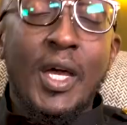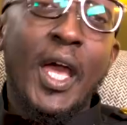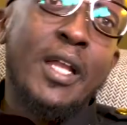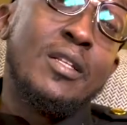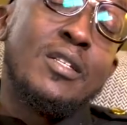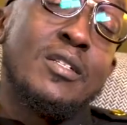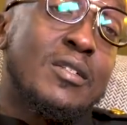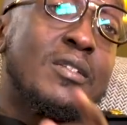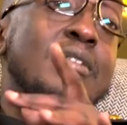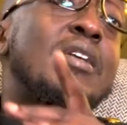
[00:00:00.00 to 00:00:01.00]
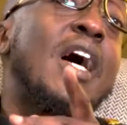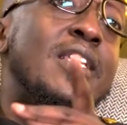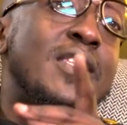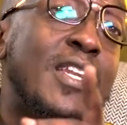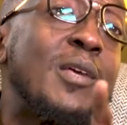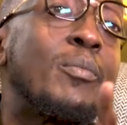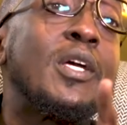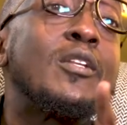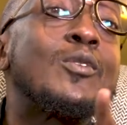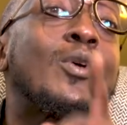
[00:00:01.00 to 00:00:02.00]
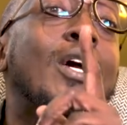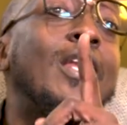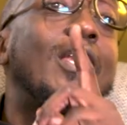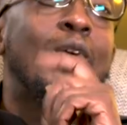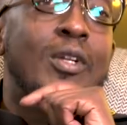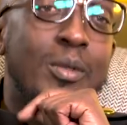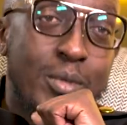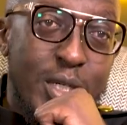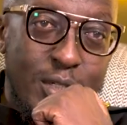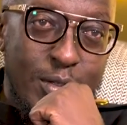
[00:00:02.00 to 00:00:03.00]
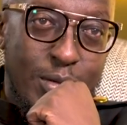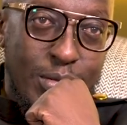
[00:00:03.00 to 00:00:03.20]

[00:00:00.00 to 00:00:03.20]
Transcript: And I slip into clinical depression.